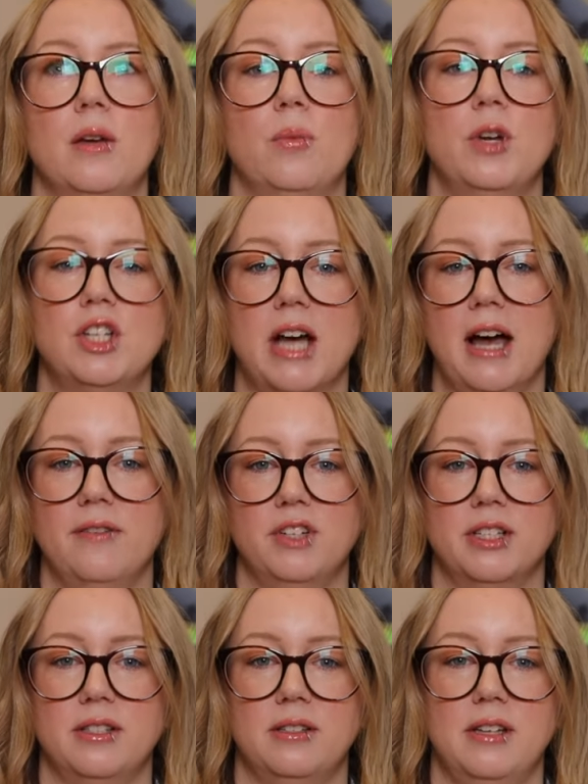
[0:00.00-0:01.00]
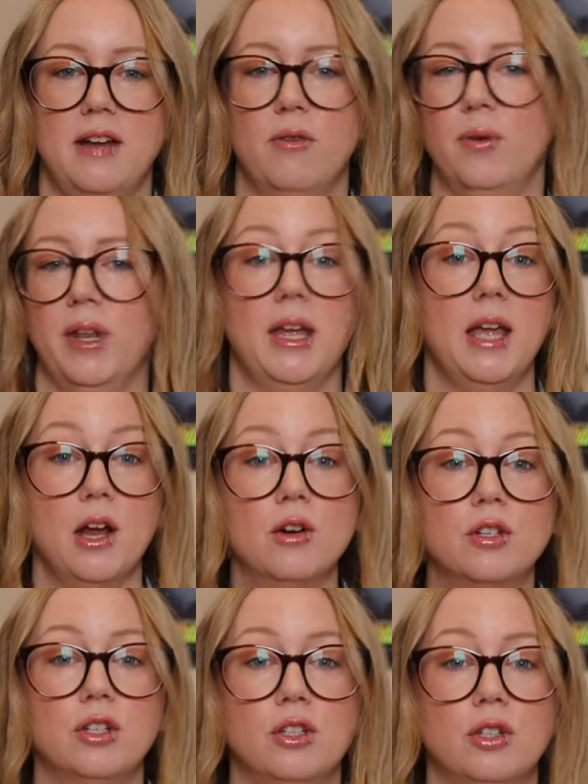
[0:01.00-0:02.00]
which I've just never really
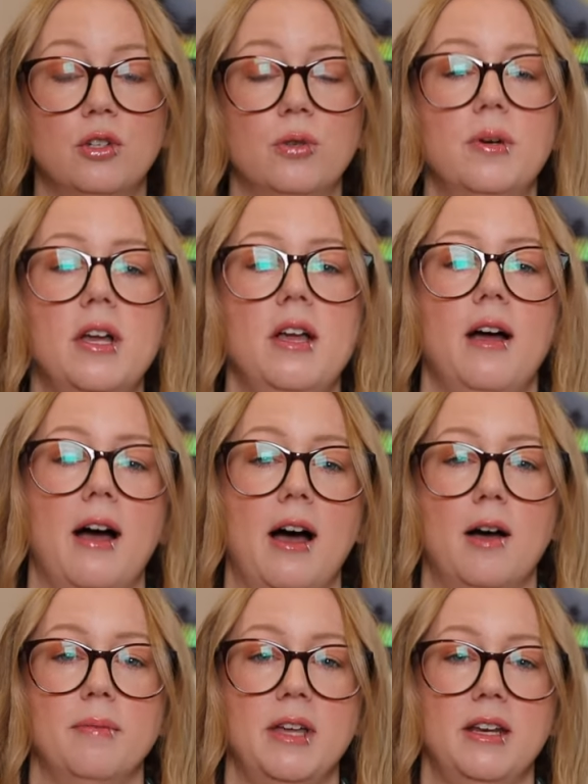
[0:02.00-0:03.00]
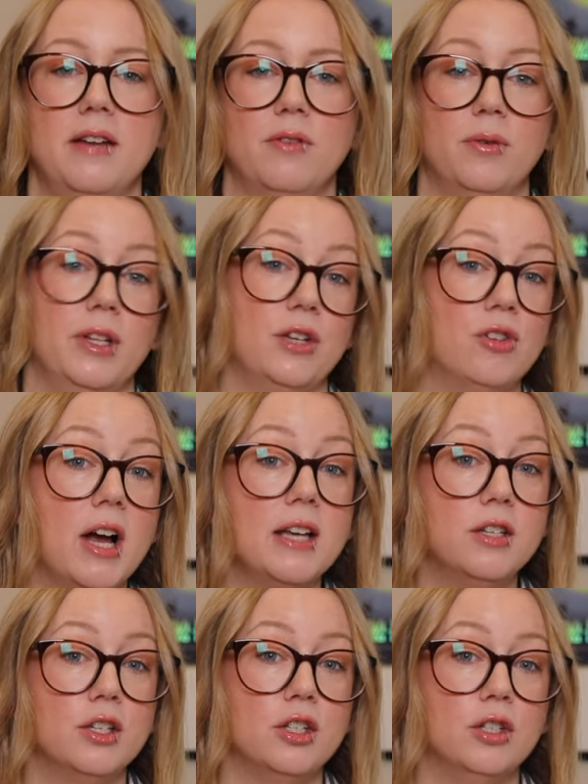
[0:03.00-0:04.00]
cared to do um, and never really
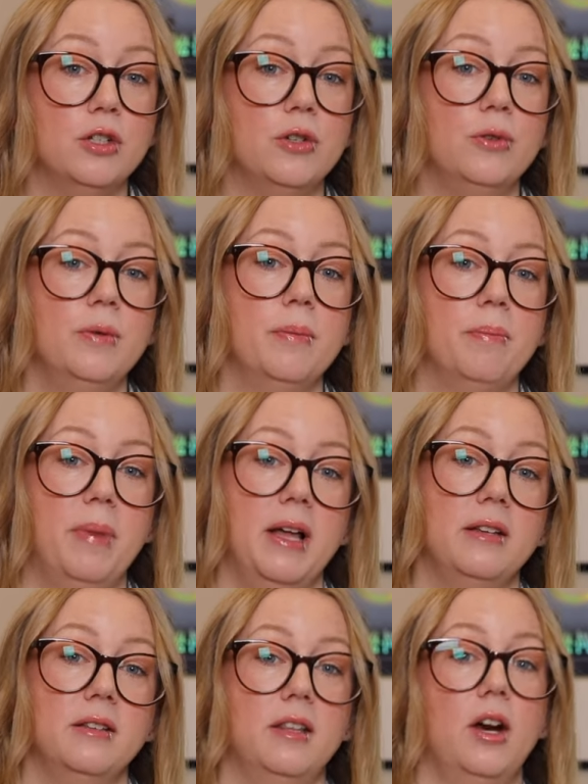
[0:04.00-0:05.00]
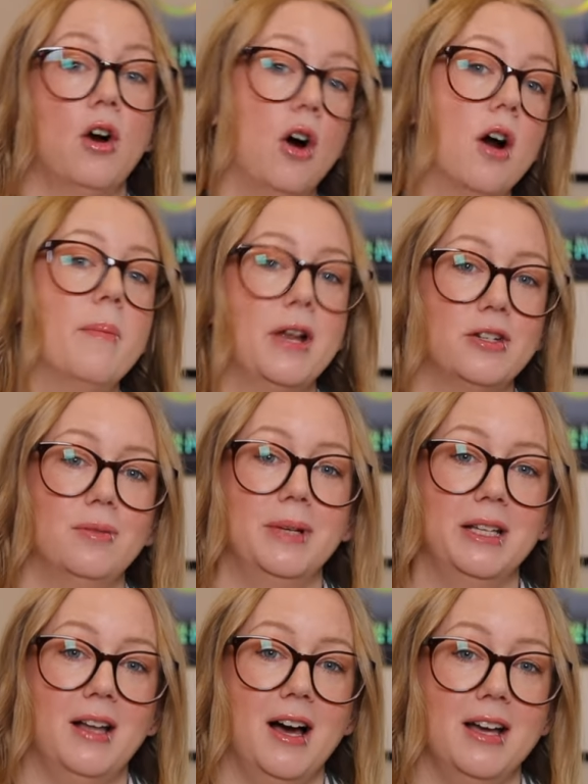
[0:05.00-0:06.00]
tried to do, but there are
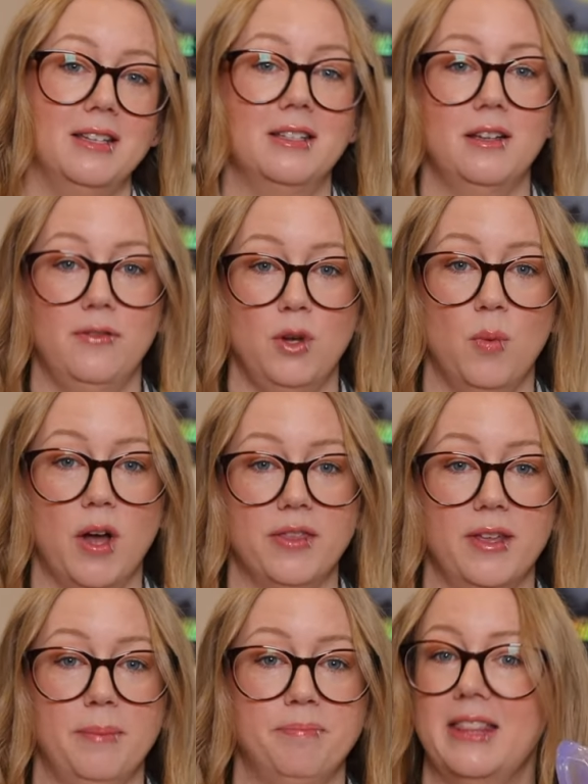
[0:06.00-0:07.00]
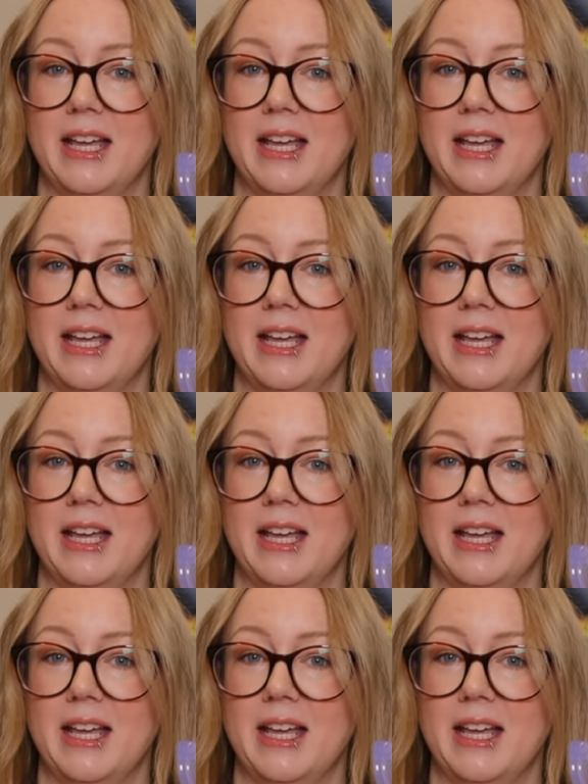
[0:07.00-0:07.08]
measurement lines if you want them.